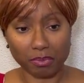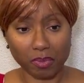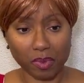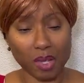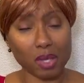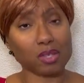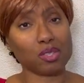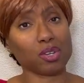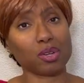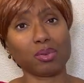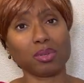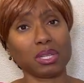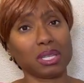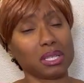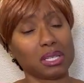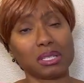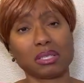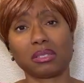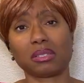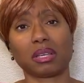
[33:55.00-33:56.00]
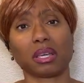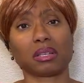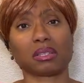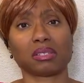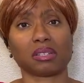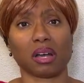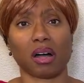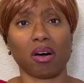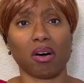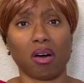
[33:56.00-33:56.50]
certainly this
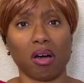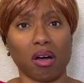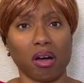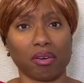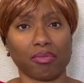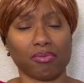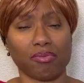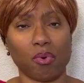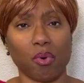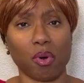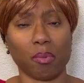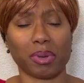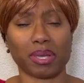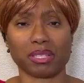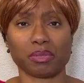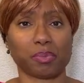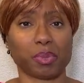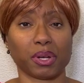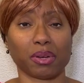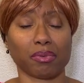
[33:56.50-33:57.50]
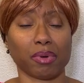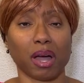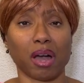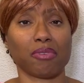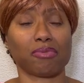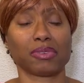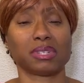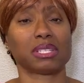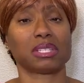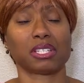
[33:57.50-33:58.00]
textile art form has been around
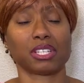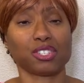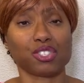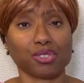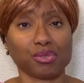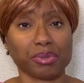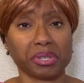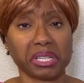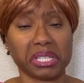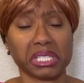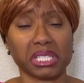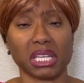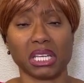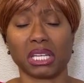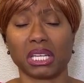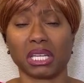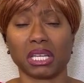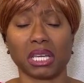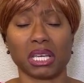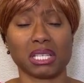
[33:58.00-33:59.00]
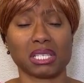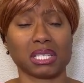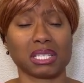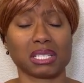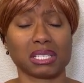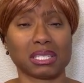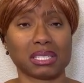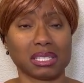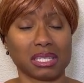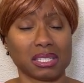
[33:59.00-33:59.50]
for centuries, and it has
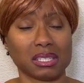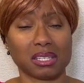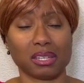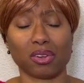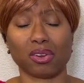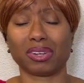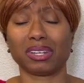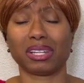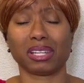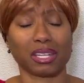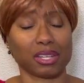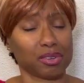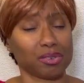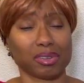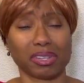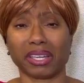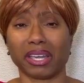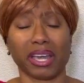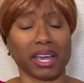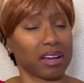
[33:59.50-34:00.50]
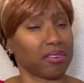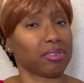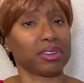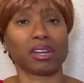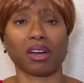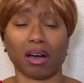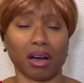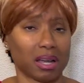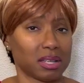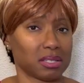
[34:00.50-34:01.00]
existed on literally every
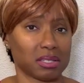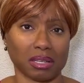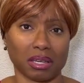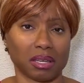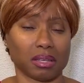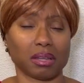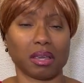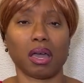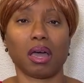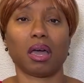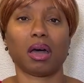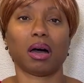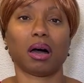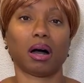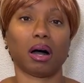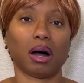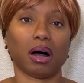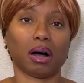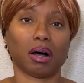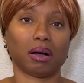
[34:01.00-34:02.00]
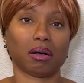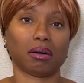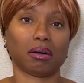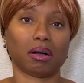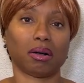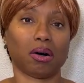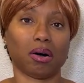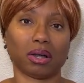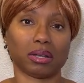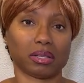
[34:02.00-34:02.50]
continent on